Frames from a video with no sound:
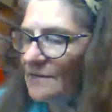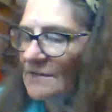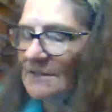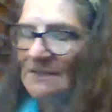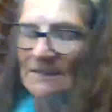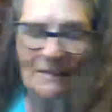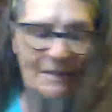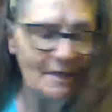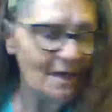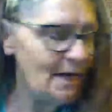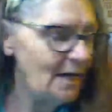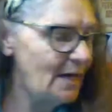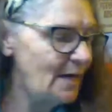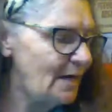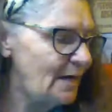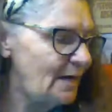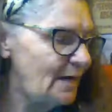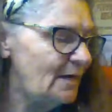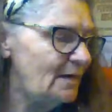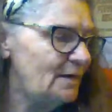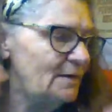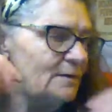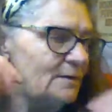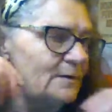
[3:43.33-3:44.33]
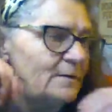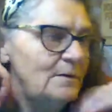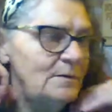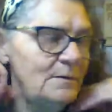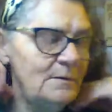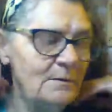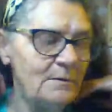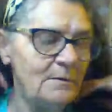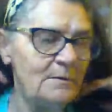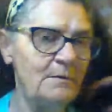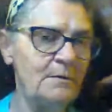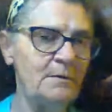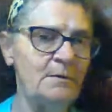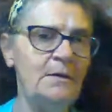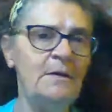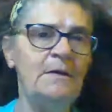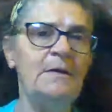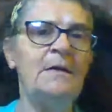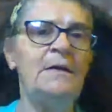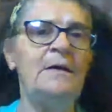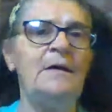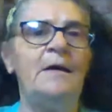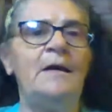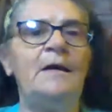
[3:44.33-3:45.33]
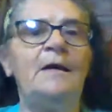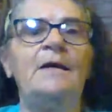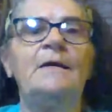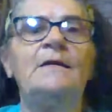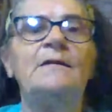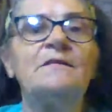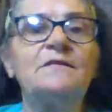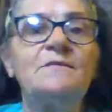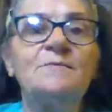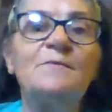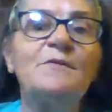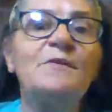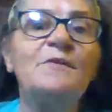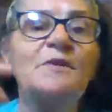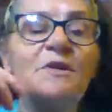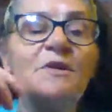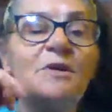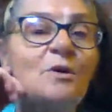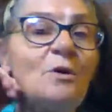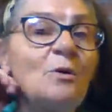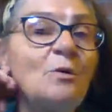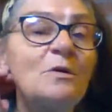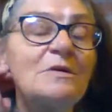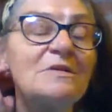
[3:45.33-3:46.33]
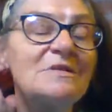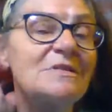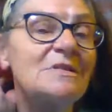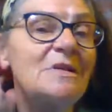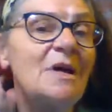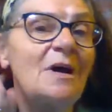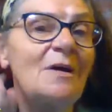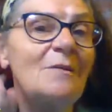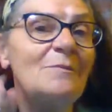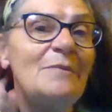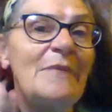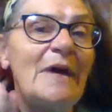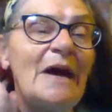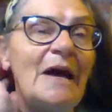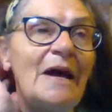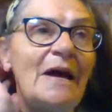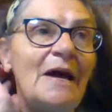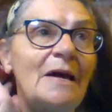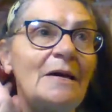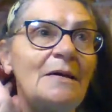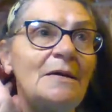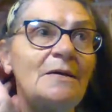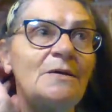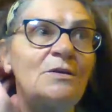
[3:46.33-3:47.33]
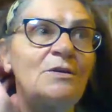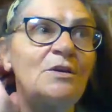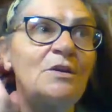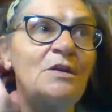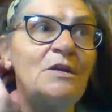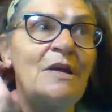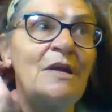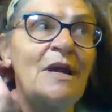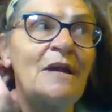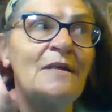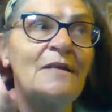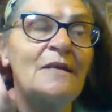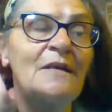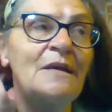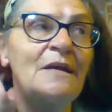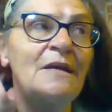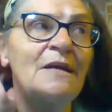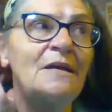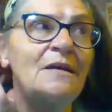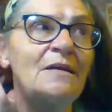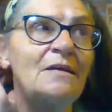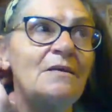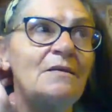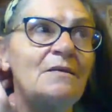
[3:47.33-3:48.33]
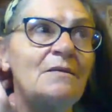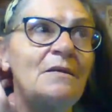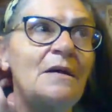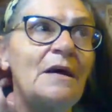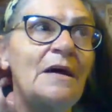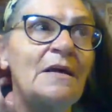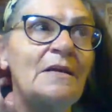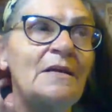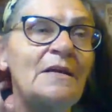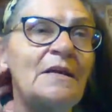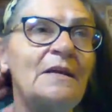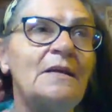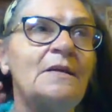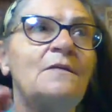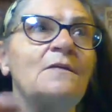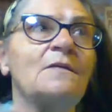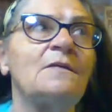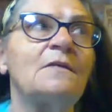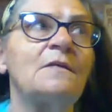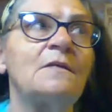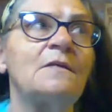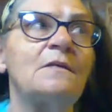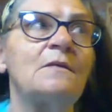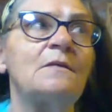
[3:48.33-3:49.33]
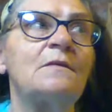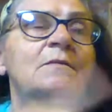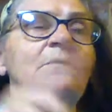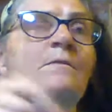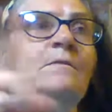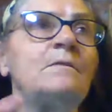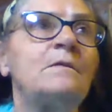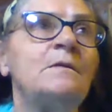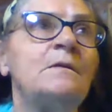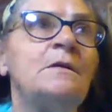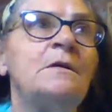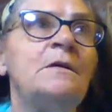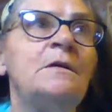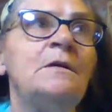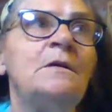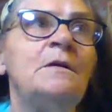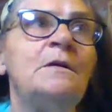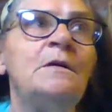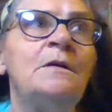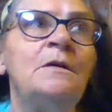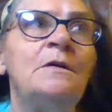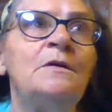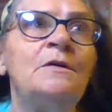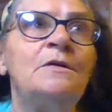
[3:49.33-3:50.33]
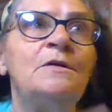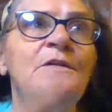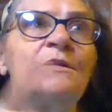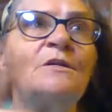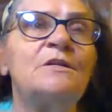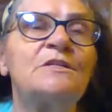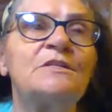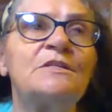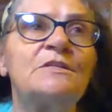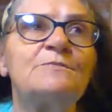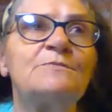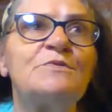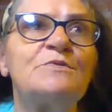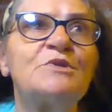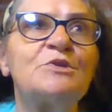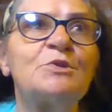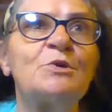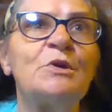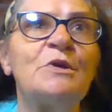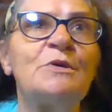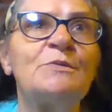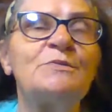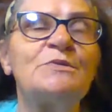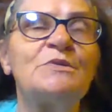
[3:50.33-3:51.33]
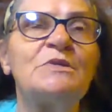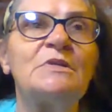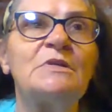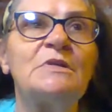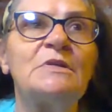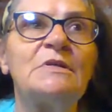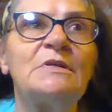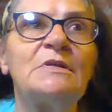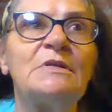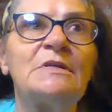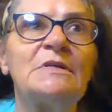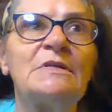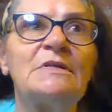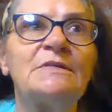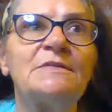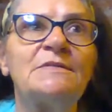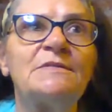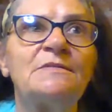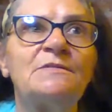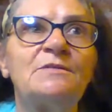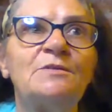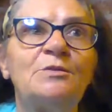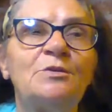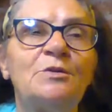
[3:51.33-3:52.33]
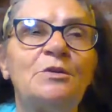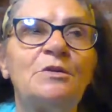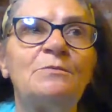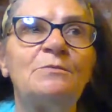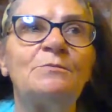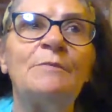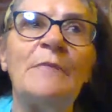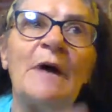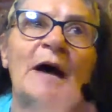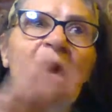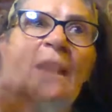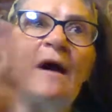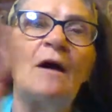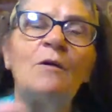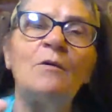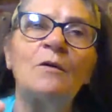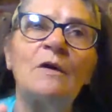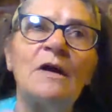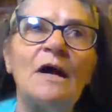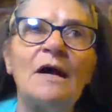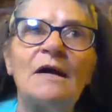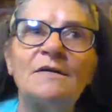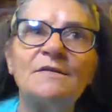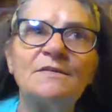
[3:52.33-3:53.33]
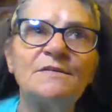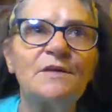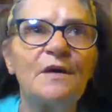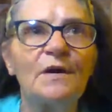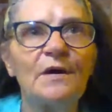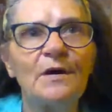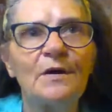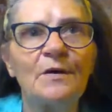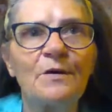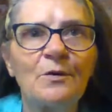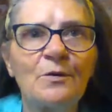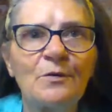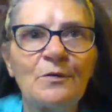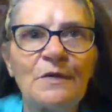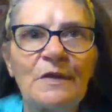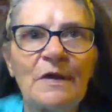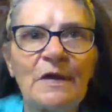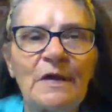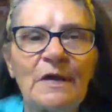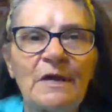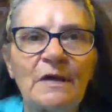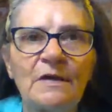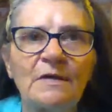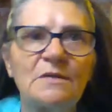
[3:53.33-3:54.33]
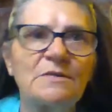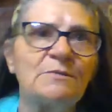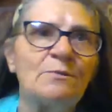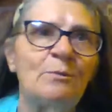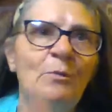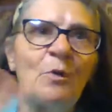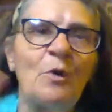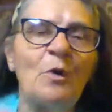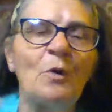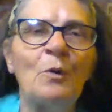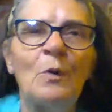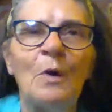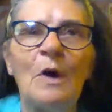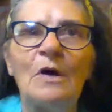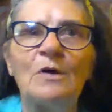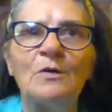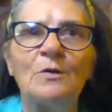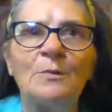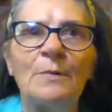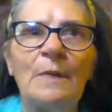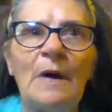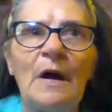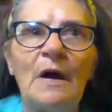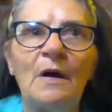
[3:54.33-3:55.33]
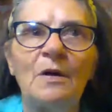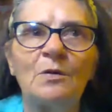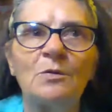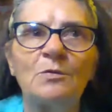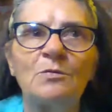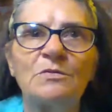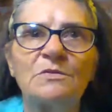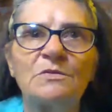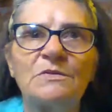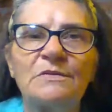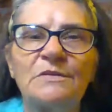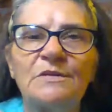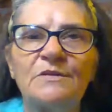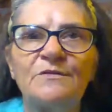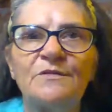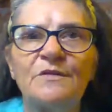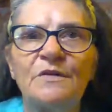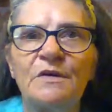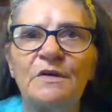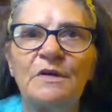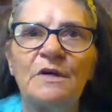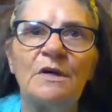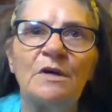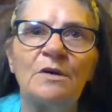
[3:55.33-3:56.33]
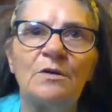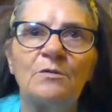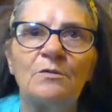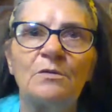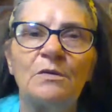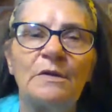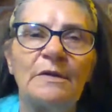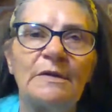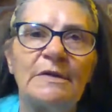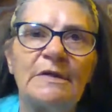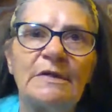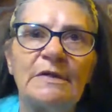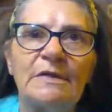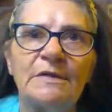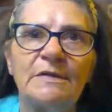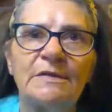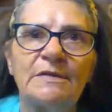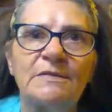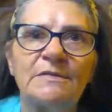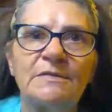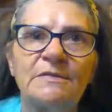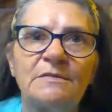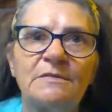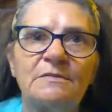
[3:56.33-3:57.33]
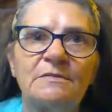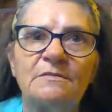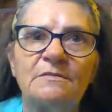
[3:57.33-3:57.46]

today. And it's pretty cool. It's not bad. And you get, I think, I think the subscription is you can buy all kinds of other things. More water bottles, different colored lids,